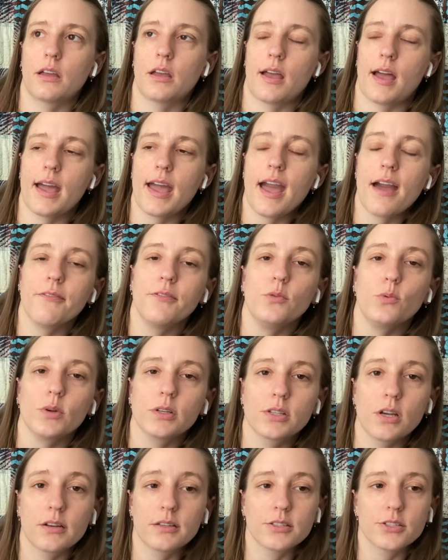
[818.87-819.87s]
I haven't
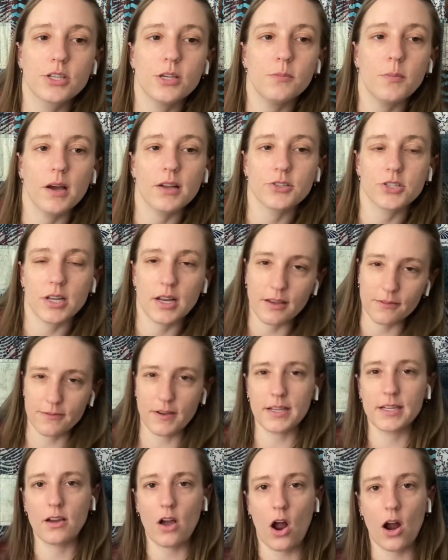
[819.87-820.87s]
worked on it too much and I
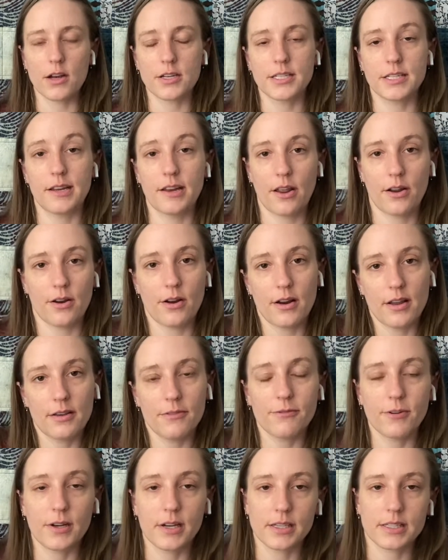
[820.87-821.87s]
find it hard to knit on
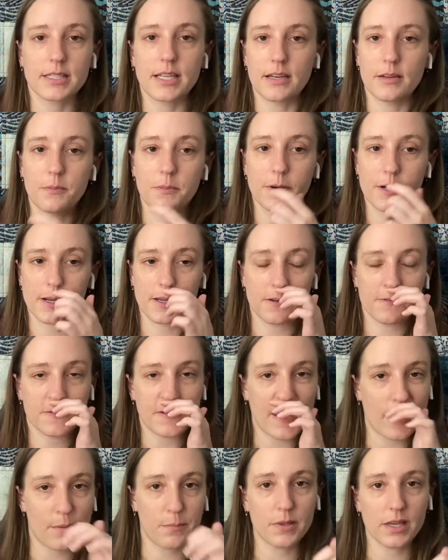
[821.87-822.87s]
it for an extended period of
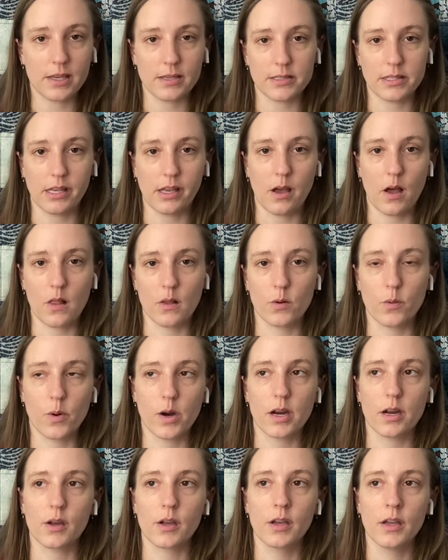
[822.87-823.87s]
time because the color
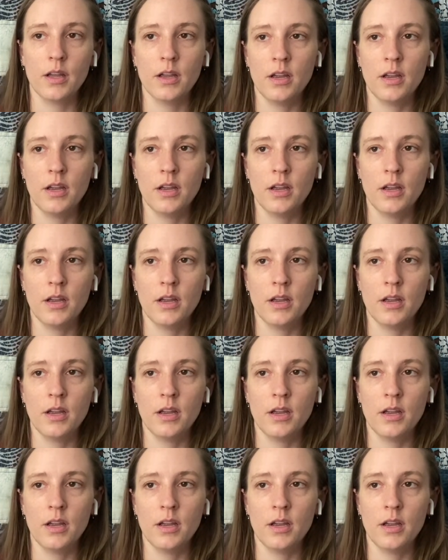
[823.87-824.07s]
work